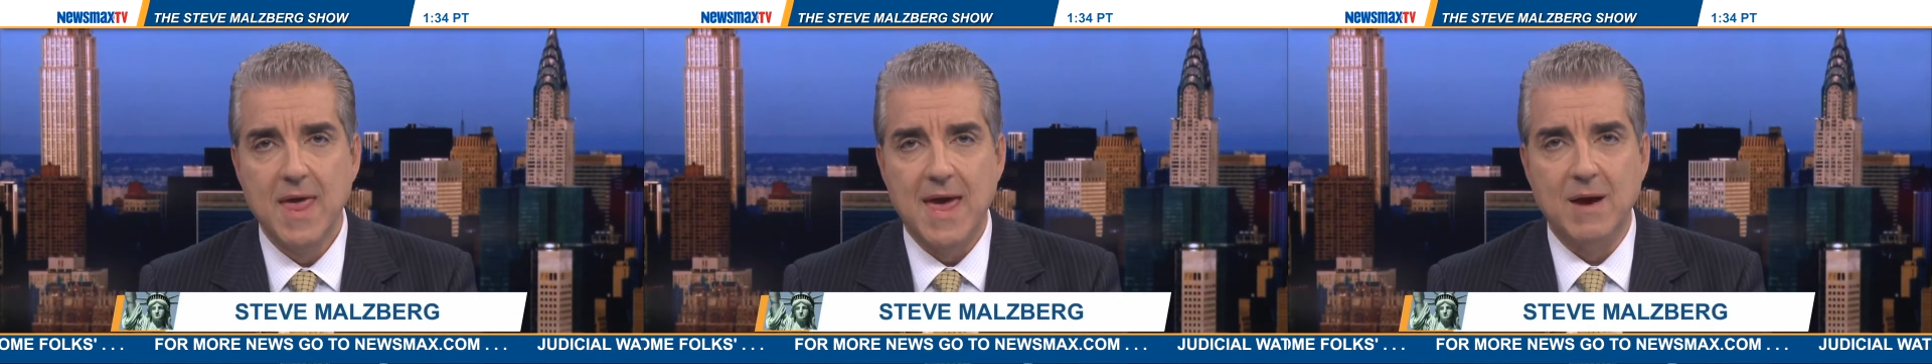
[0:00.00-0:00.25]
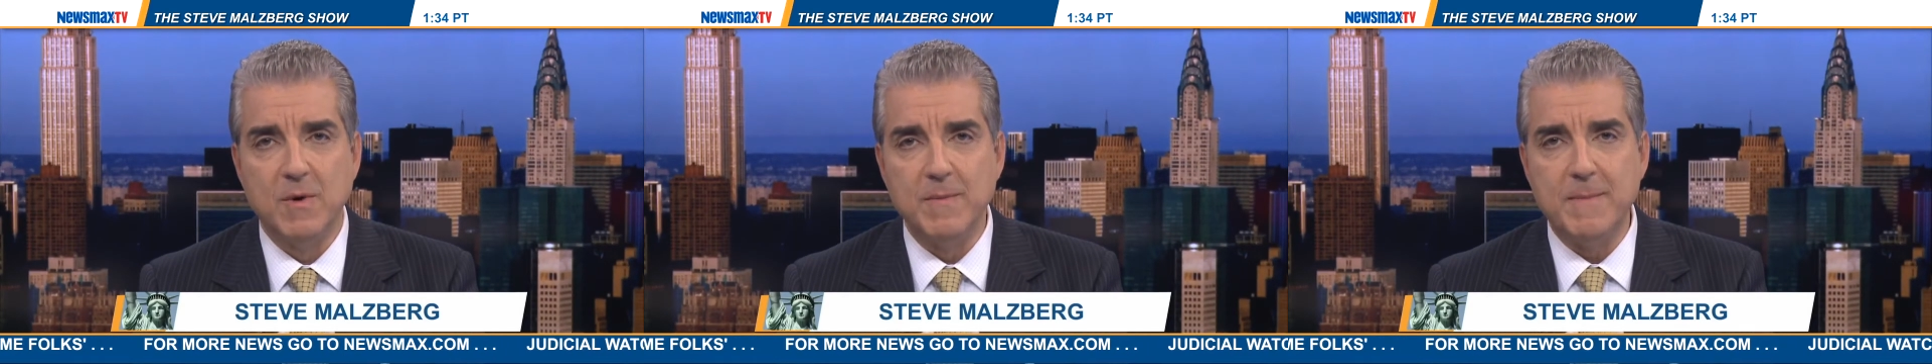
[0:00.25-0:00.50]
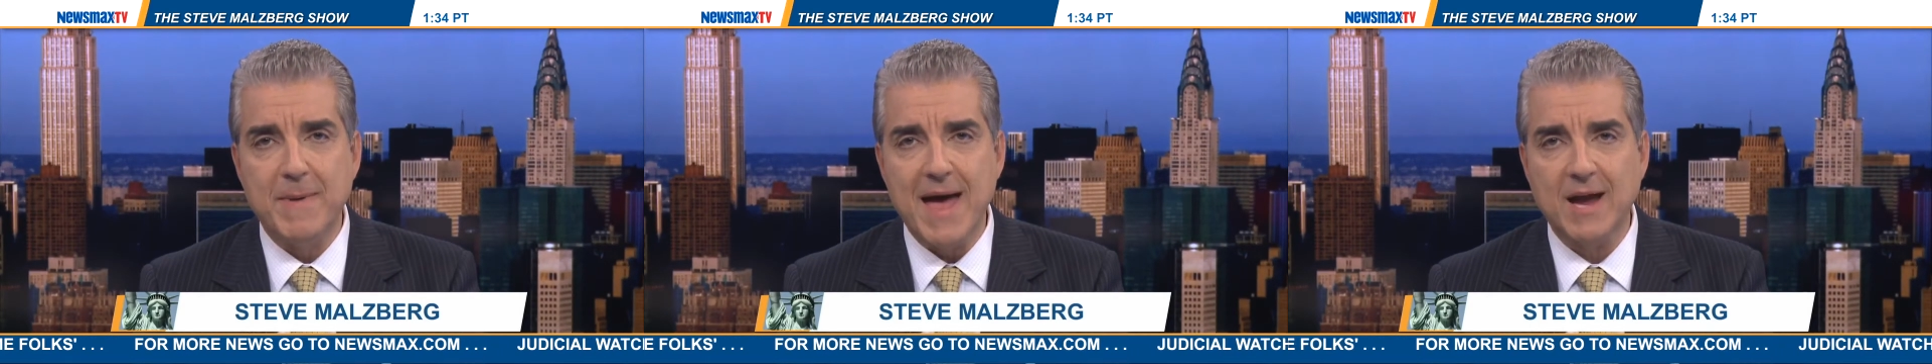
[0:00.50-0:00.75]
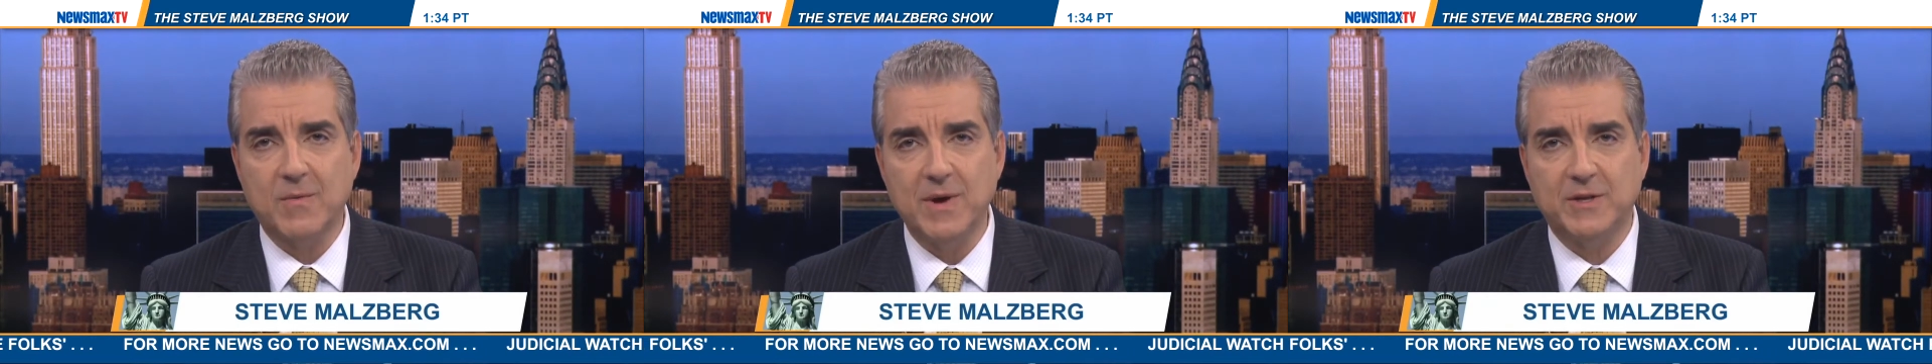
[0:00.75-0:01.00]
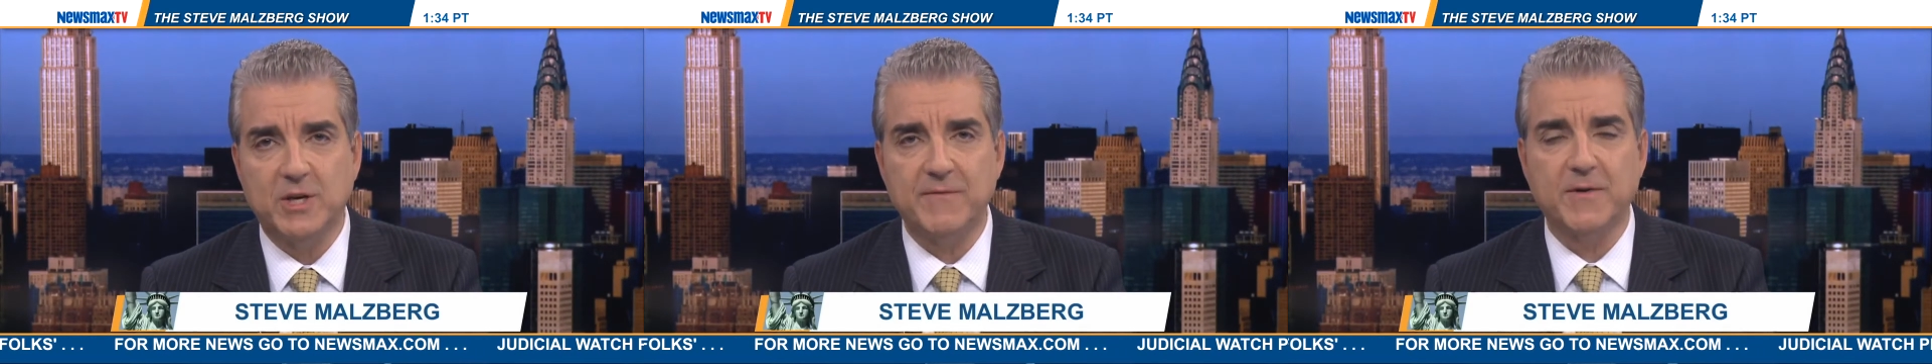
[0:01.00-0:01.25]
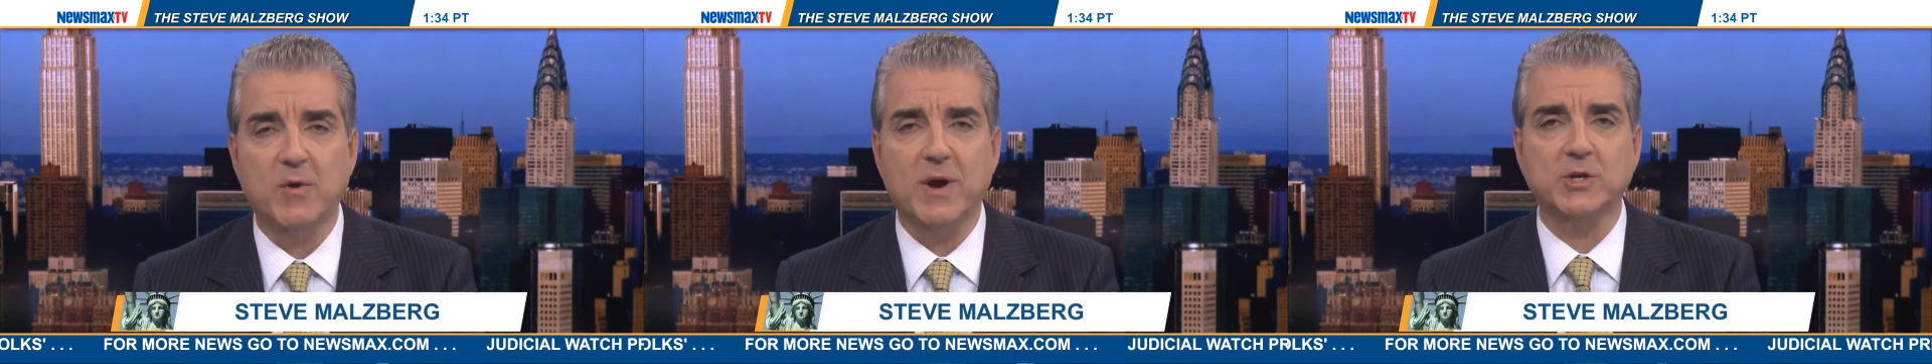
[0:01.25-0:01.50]
And we'll be back with Chief
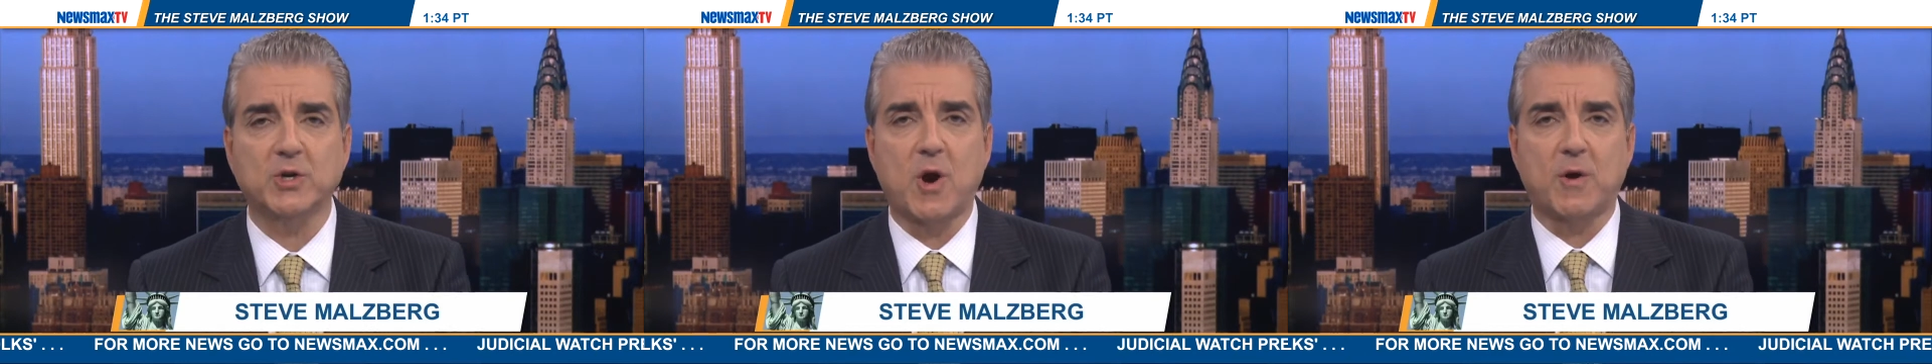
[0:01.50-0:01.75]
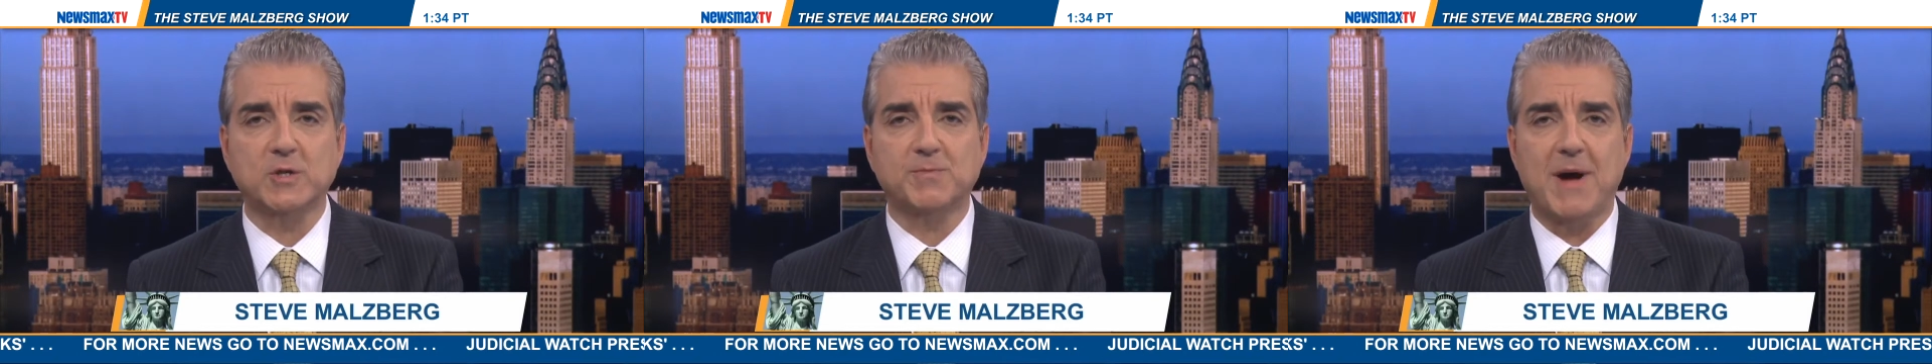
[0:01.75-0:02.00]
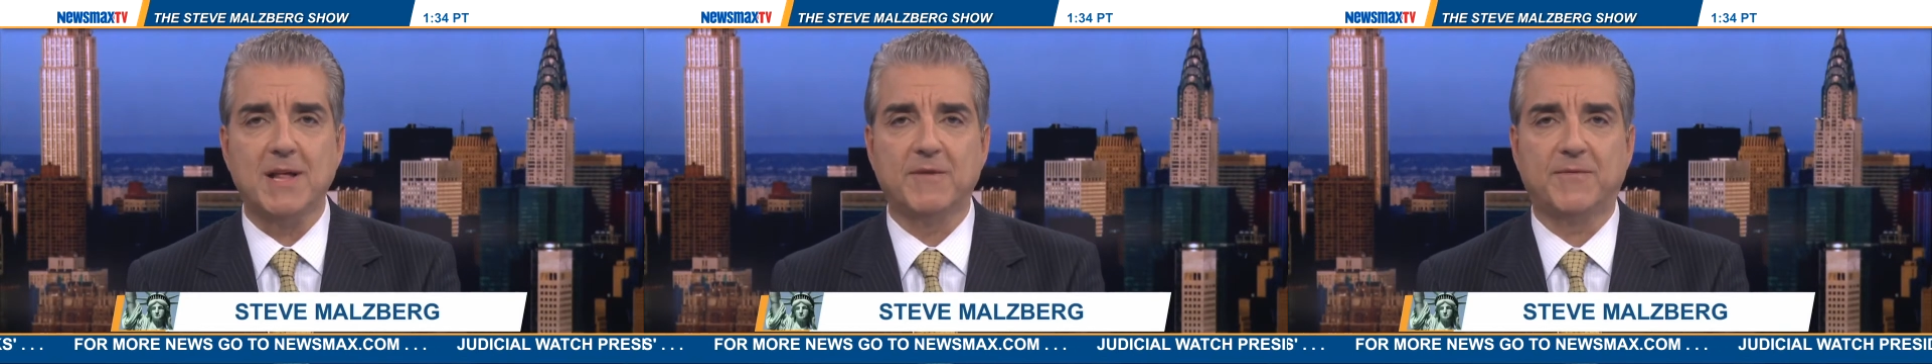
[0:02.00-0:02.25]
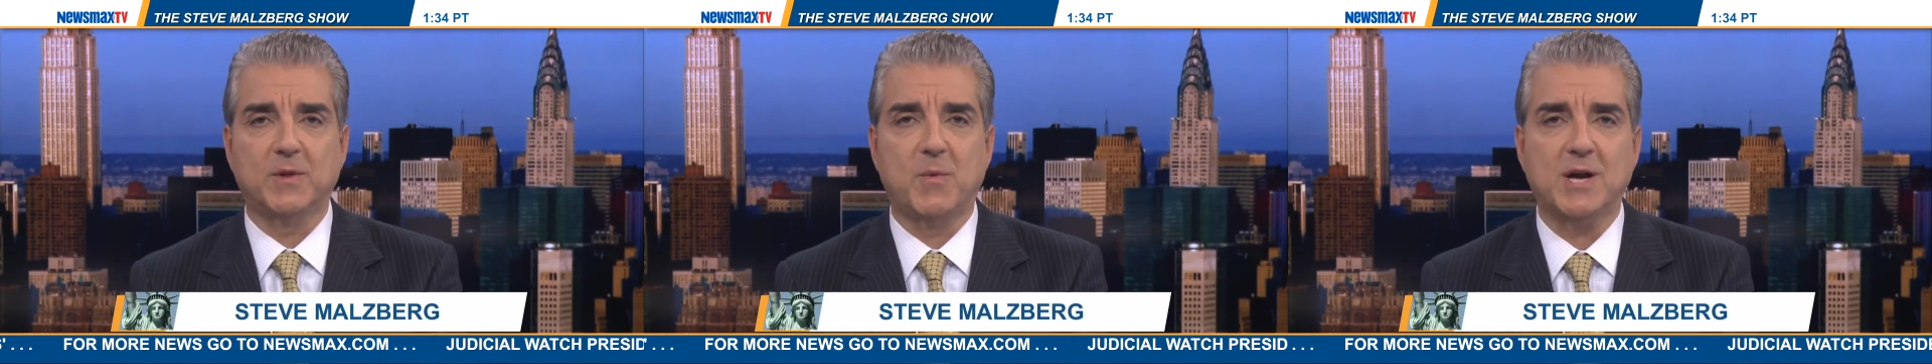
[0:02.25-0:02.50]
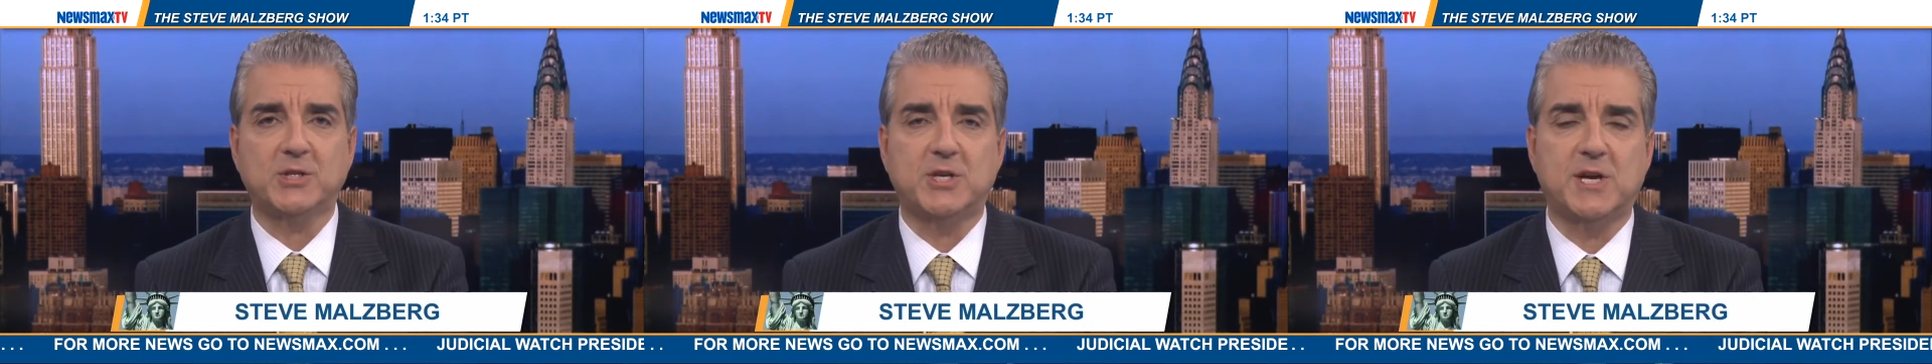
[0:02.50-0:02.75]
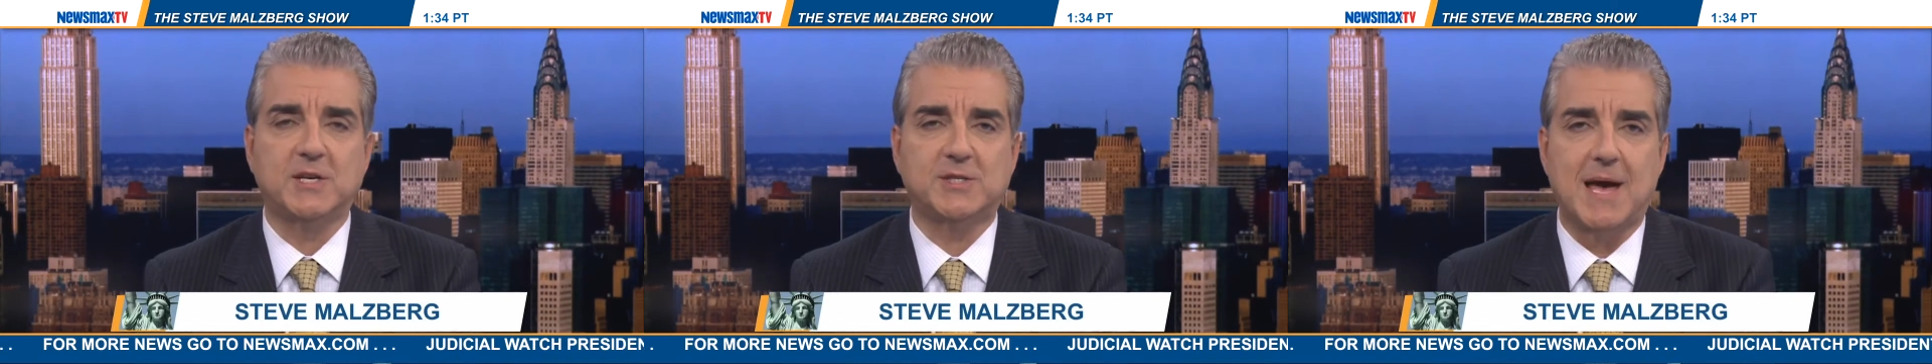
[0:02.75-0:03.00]
Congressional Correspondent for the
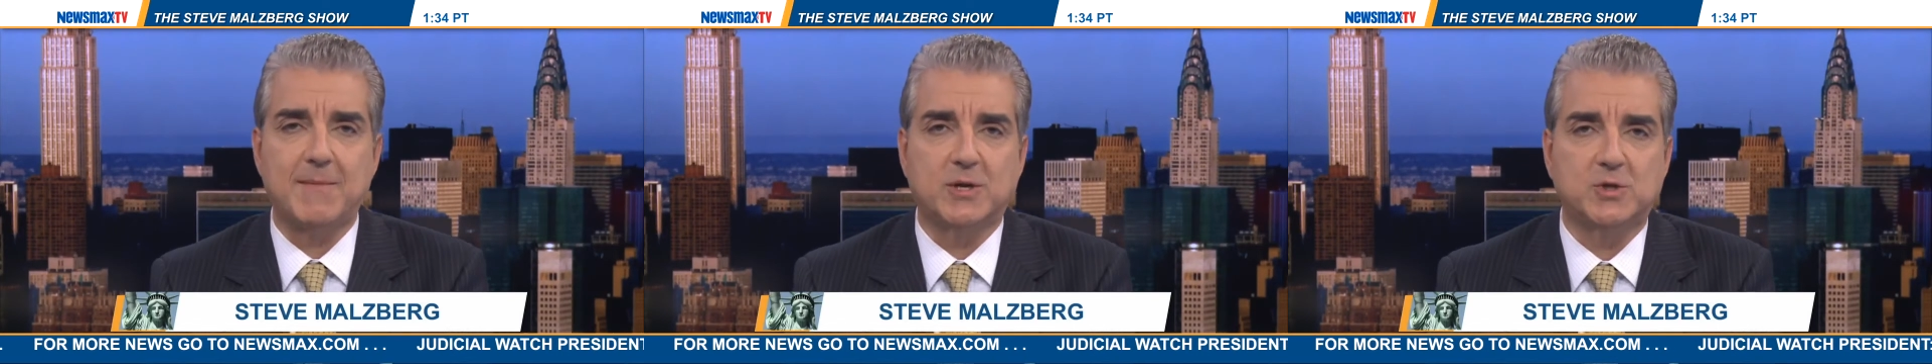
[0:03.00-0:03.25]
Washington Examiner,